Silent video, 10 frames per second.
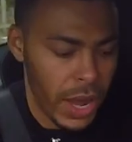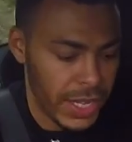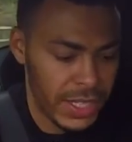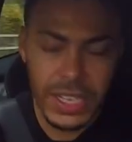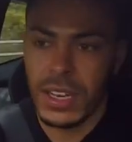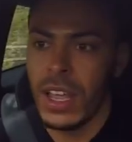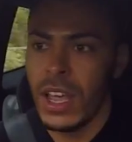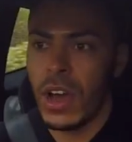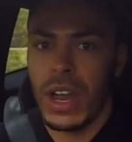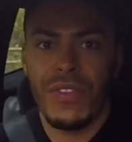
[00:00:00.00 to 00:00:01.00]
and it's
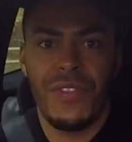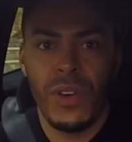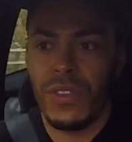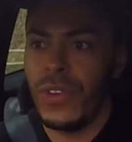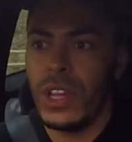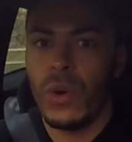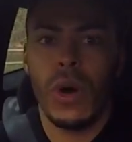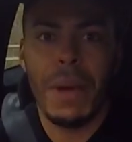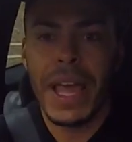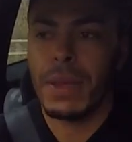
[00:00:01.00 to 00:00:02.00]
in kind of fully
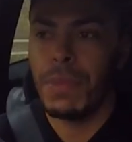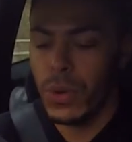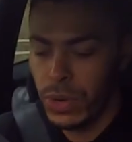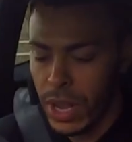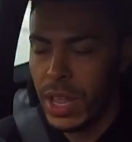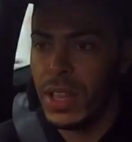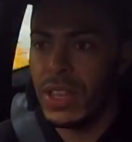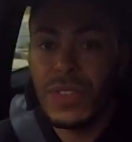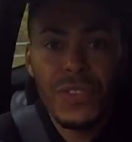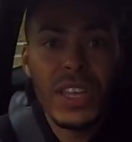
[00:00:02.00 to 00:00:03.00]
automatic mode,
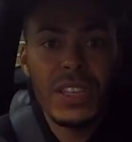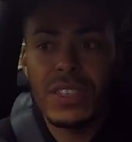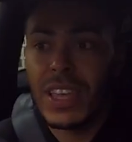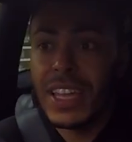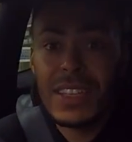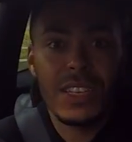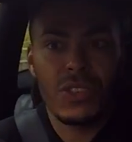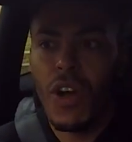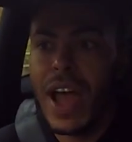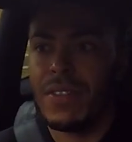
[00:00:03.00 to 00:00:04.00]
this thing is easy to
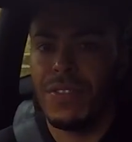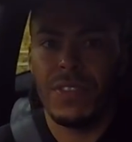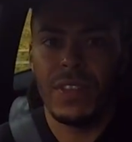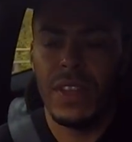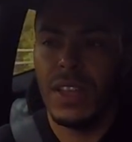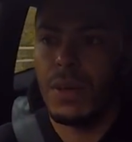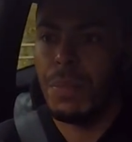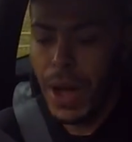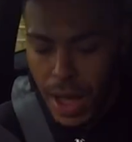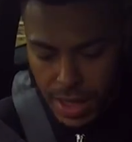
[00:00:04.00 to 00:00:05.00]
drive.
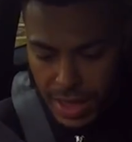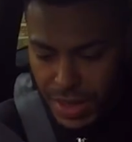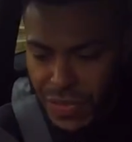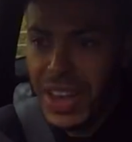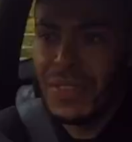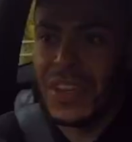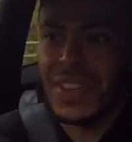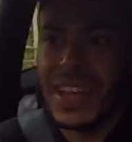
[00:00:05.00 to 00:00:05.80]
But if anything,